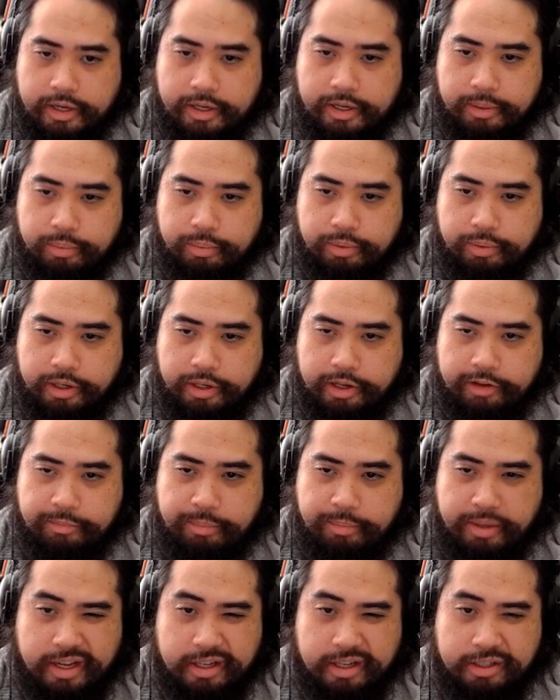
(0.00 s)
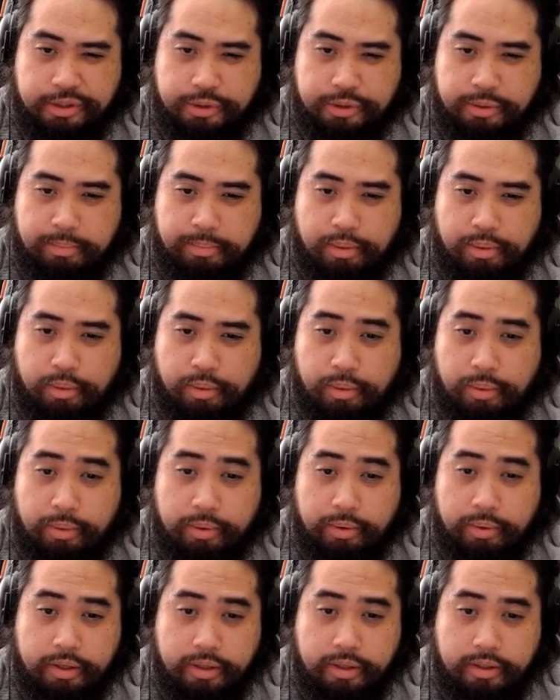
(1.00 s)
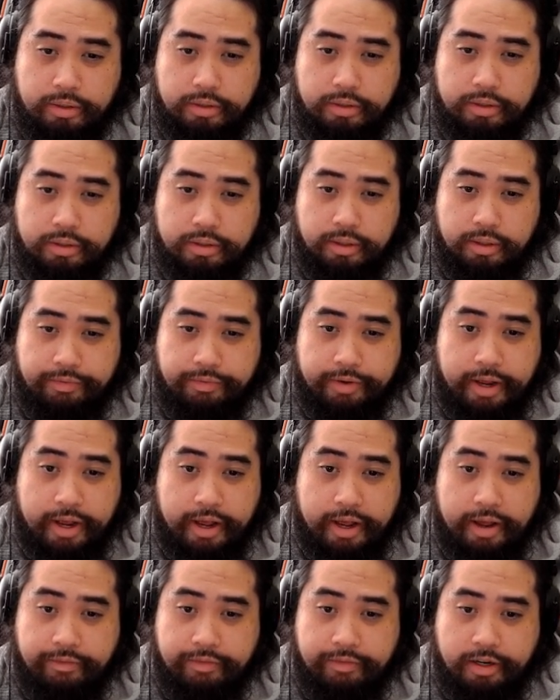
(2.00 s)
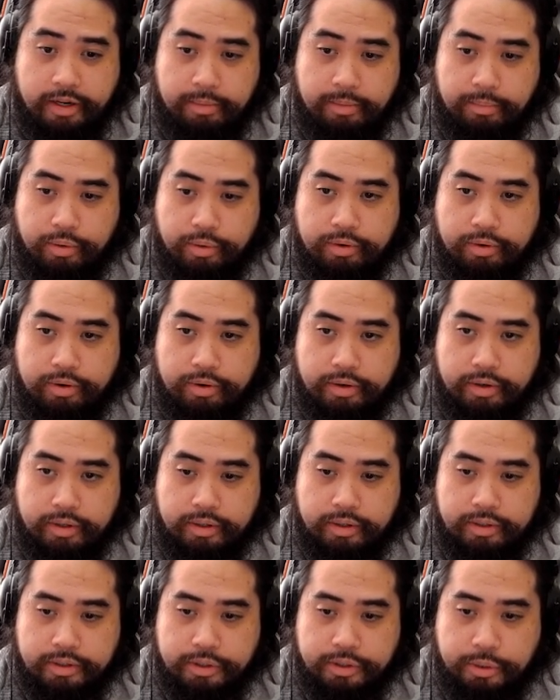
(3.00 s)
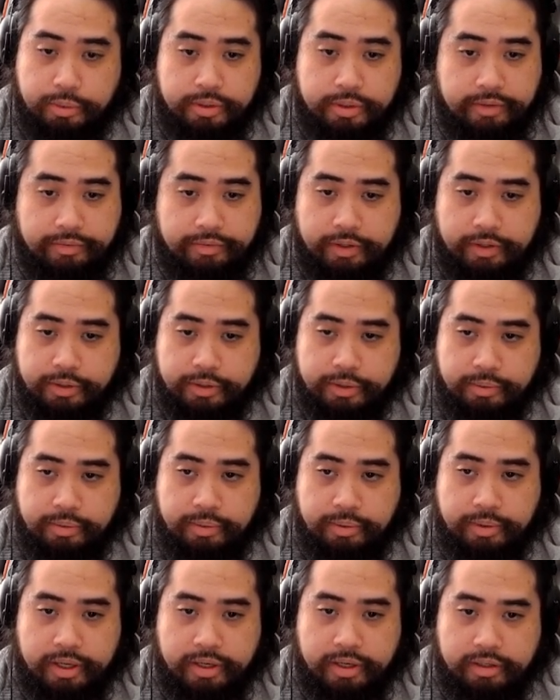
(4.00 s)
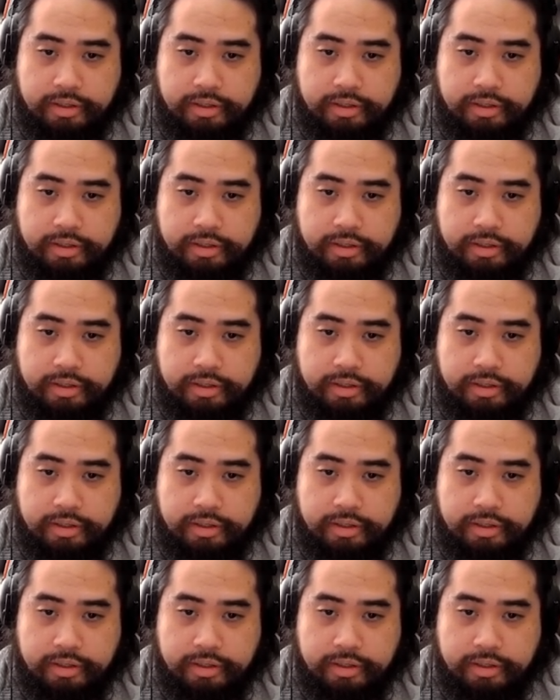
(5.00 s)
will give me extra points if I have any more. 272, okay.